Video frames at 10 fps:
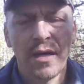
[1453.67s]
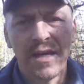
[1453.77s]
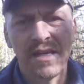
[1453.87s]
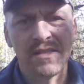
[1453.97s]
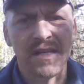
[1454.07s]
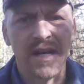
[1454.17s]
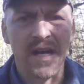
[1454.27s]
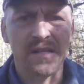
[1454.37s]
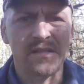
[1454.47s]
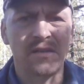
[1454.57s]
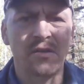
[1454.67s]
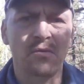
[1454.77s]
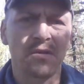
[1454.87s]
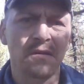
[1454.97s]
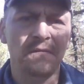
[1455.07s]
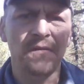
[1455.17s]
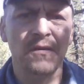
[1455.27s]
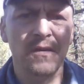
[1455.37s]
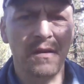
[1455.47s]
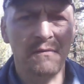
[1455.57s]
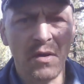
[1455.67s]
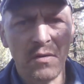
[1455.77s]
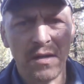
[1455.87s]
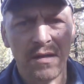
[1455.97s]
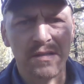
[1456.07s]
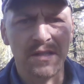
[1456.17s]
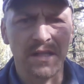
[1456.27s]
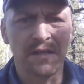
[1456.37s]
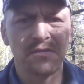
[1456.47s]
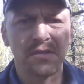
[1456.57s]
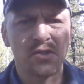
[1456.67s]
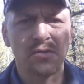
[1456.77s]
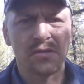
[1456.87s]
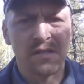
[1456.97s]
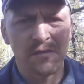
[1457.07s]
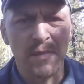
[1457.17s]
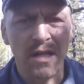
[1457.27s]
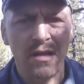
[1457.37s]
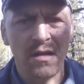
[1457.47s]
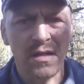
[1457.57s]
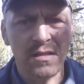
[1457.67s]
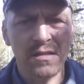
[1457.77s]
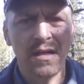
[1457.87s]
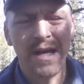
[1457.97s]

He said it has to do with the fear they invoke in us leaves a certain smell on us.